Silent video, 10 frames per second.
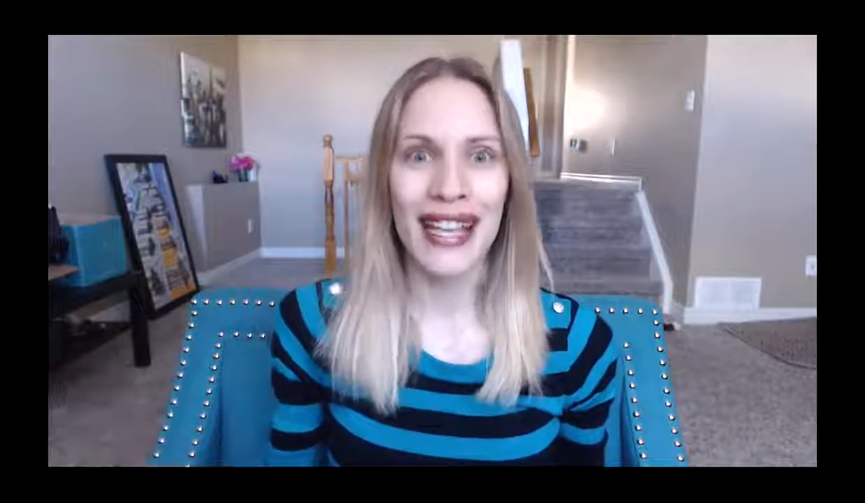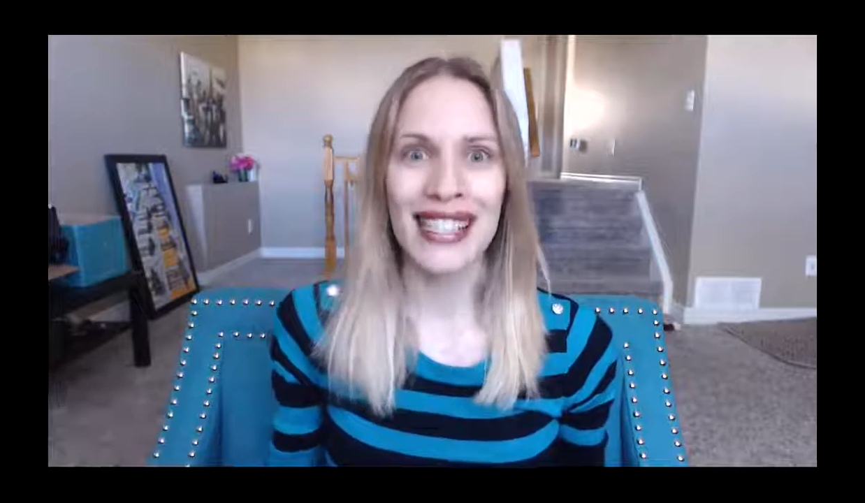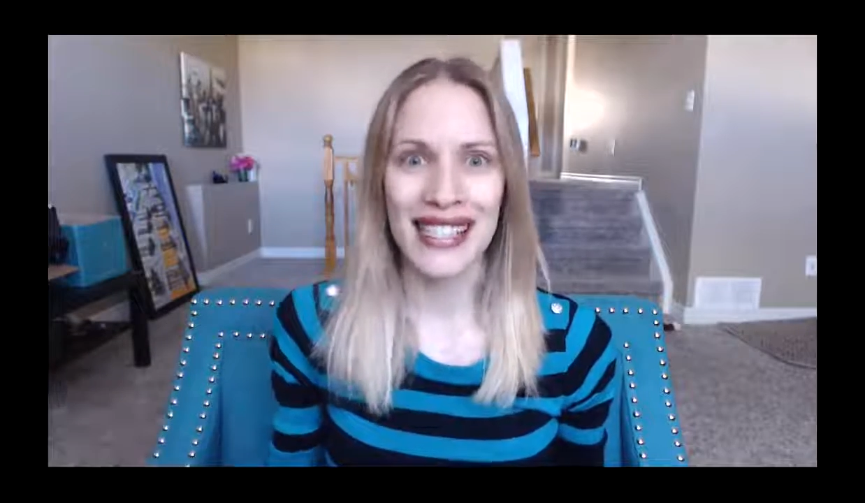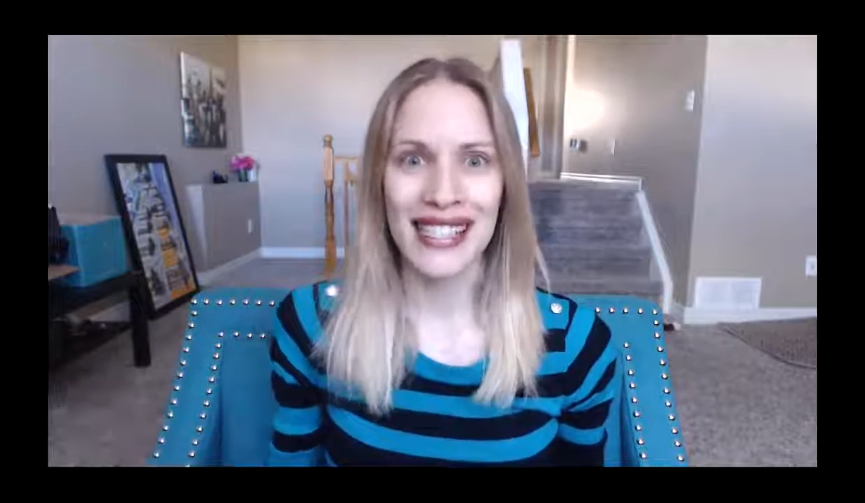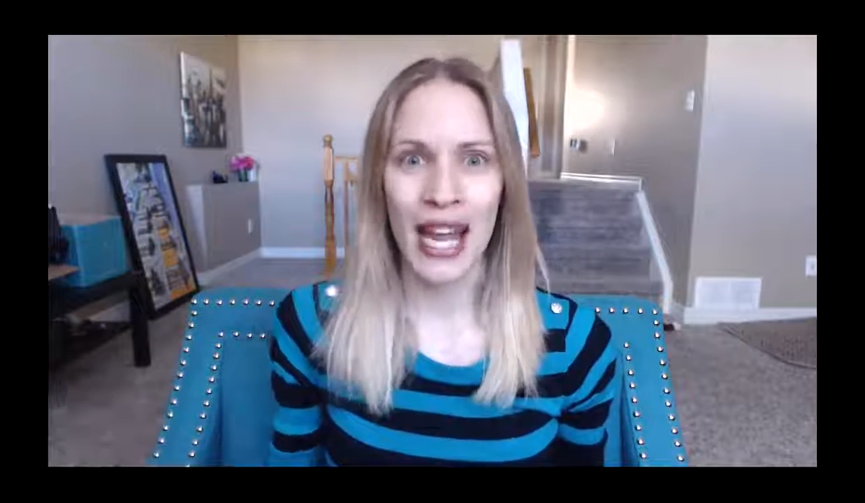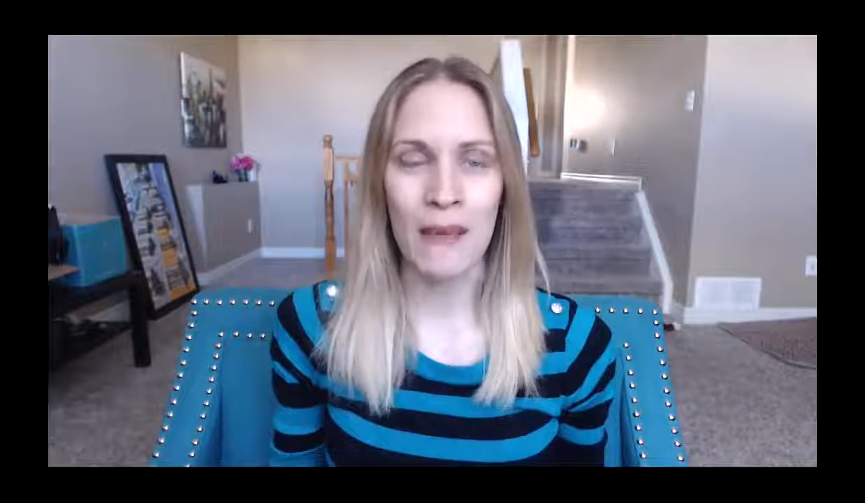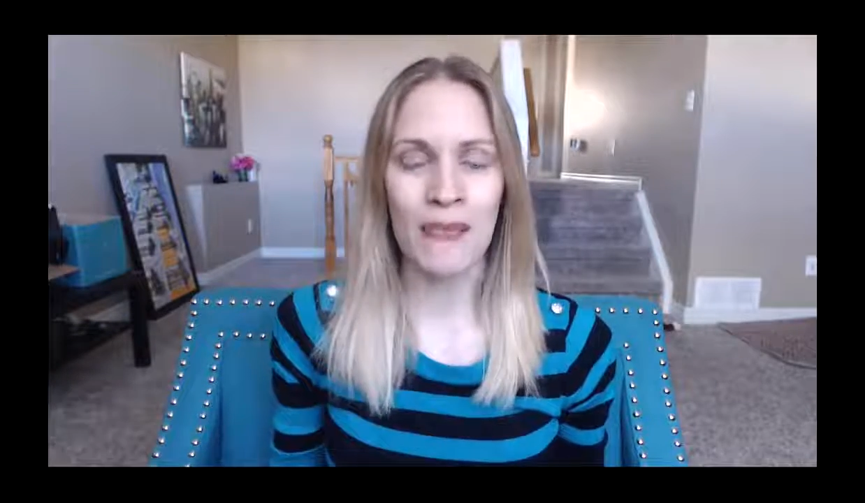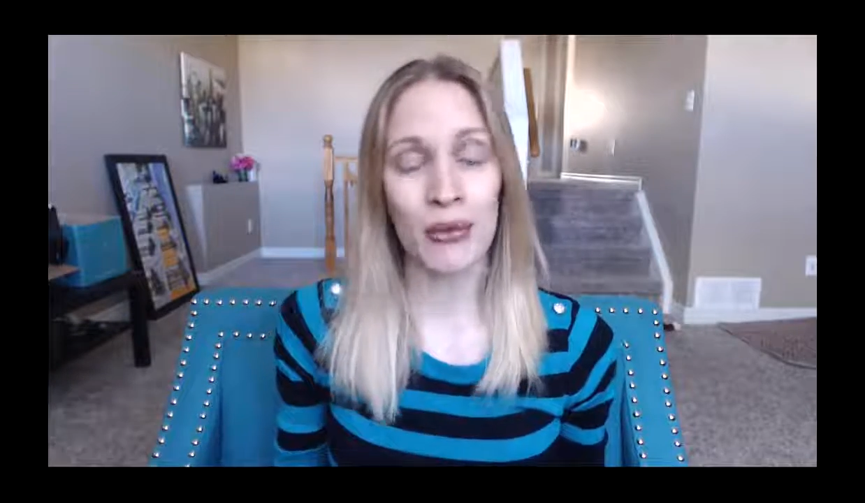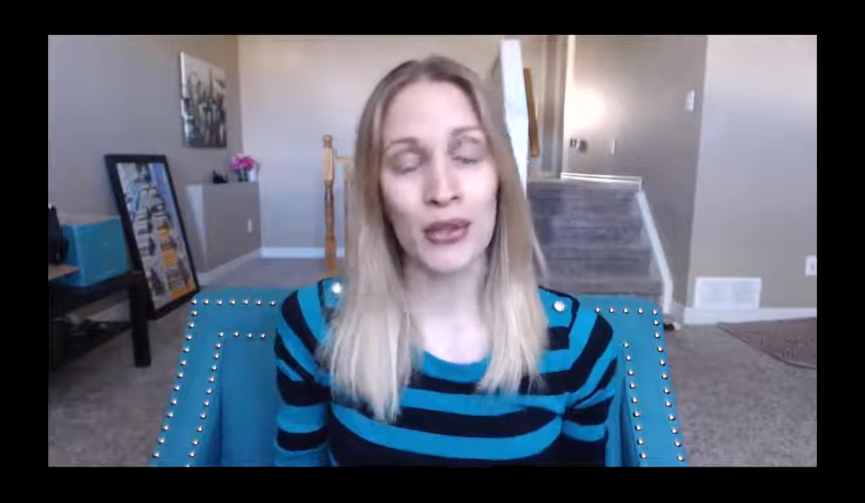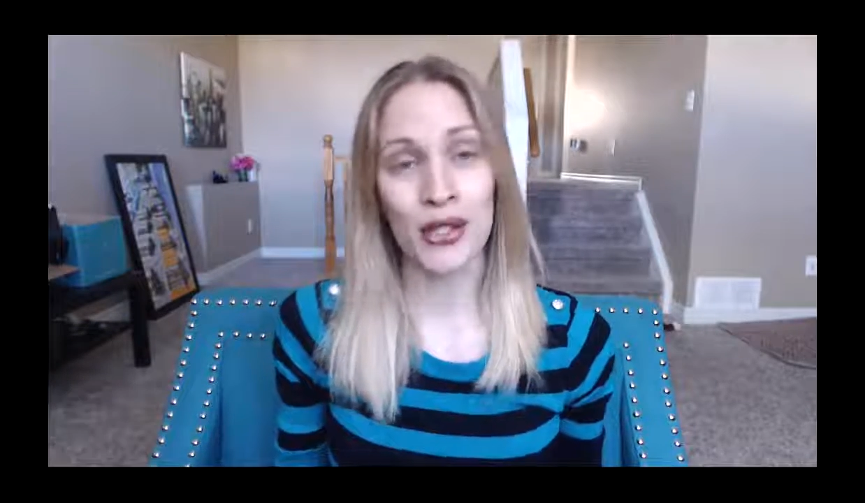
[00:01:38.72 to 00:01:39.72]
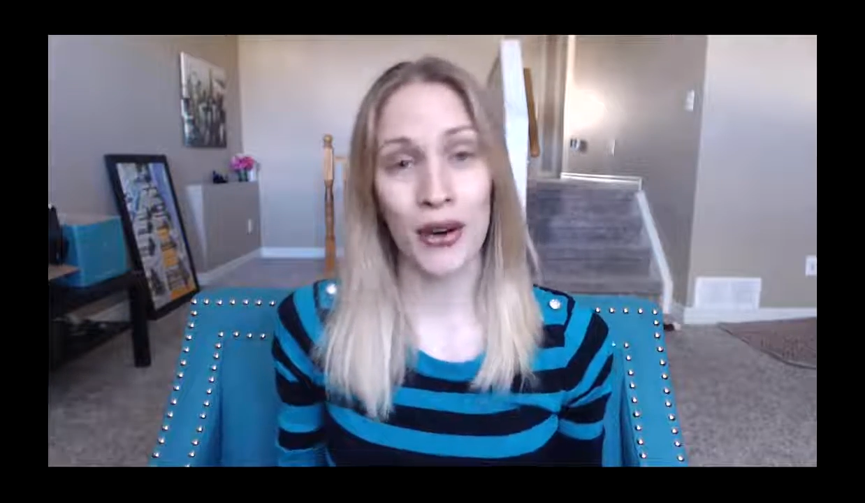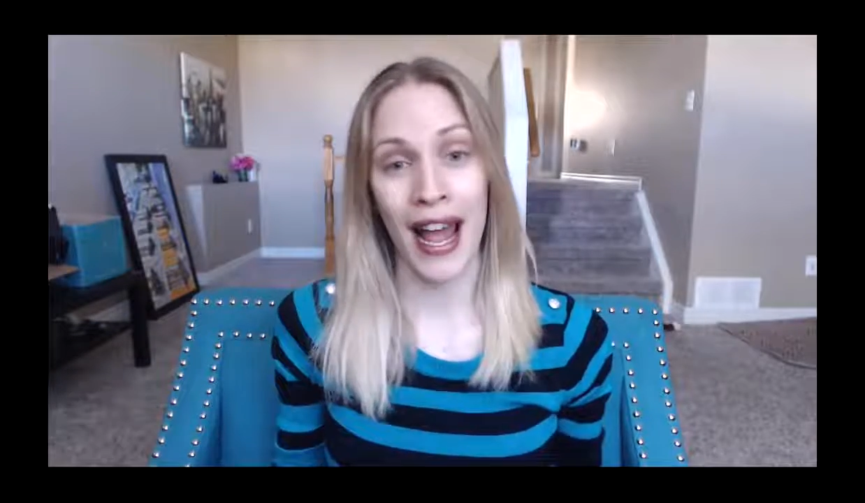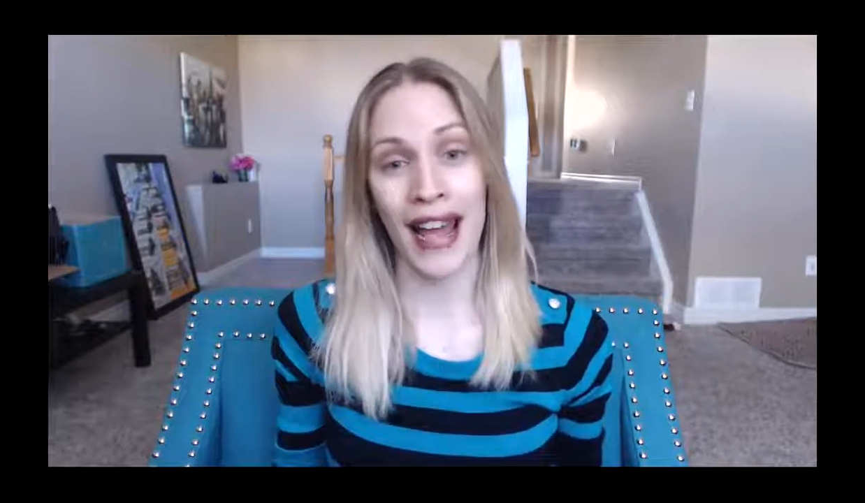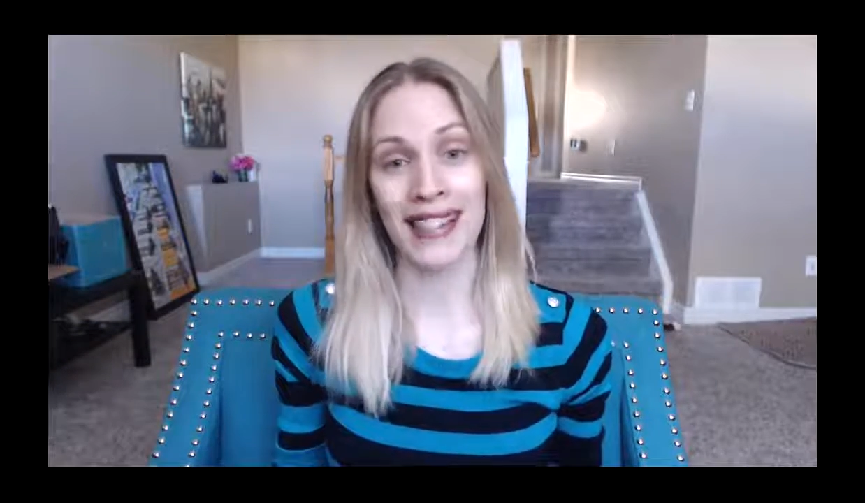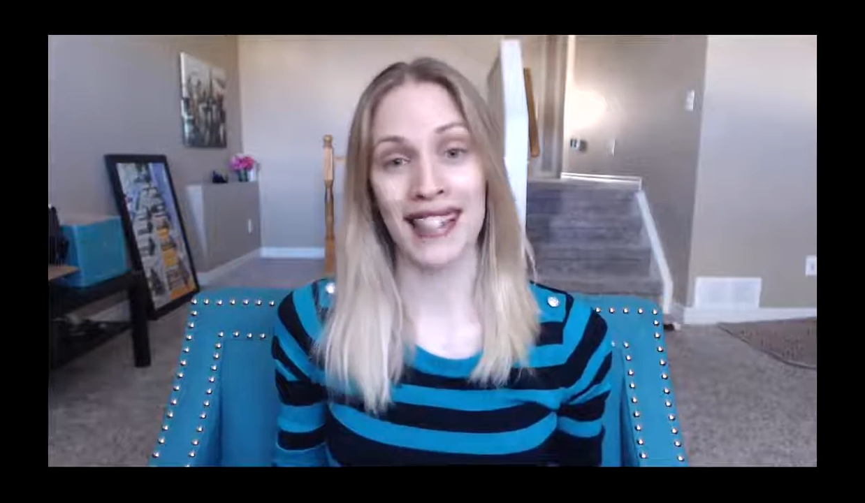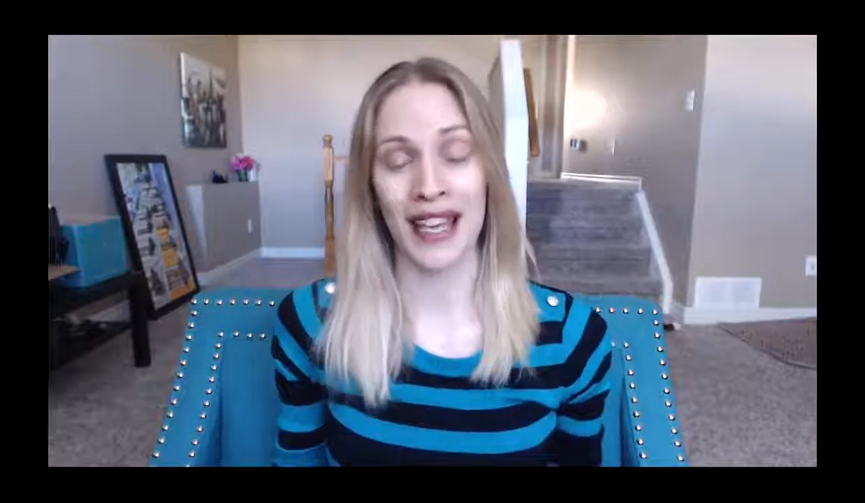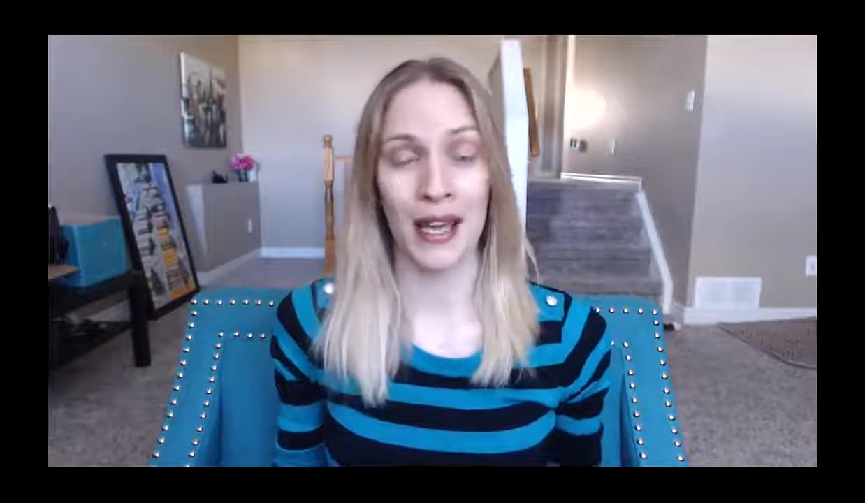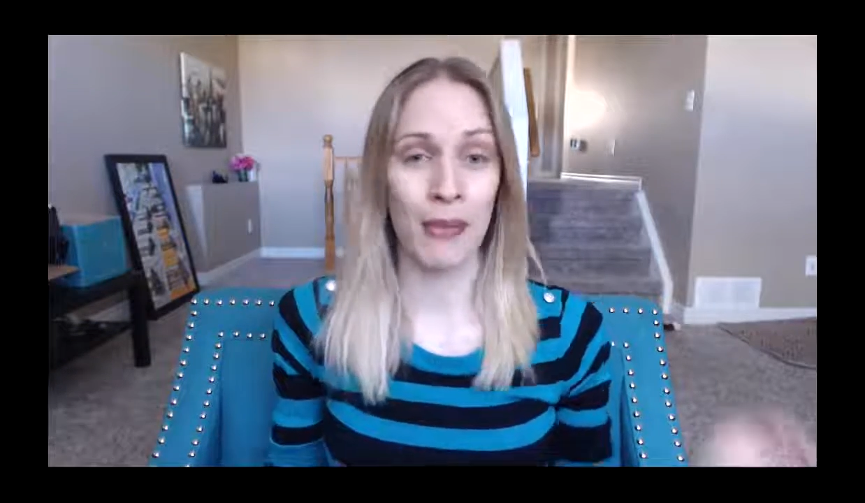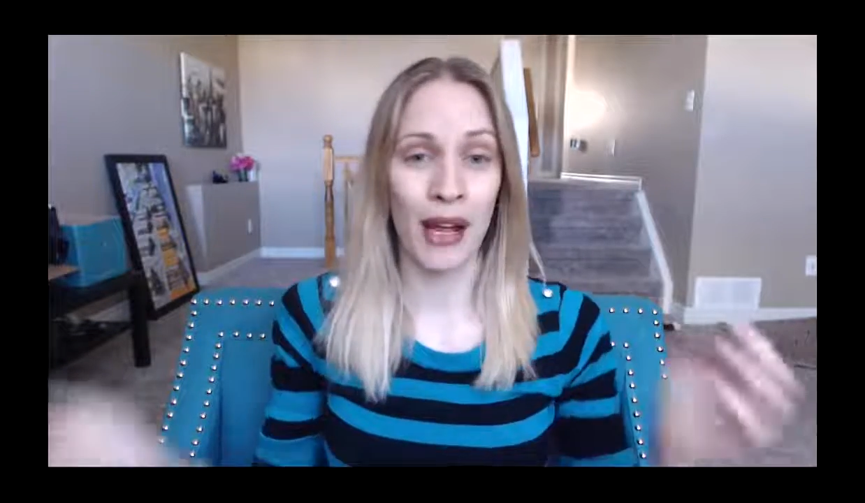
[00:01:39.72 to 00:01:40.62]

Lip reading: exam, they will start asking it.